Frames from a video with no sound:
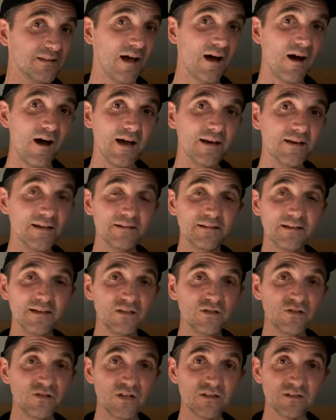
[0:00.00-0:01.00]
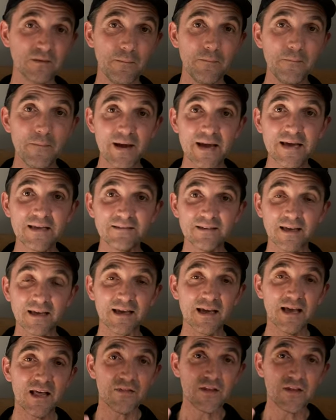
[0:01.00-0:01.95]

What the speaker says: that island and it's just amazing.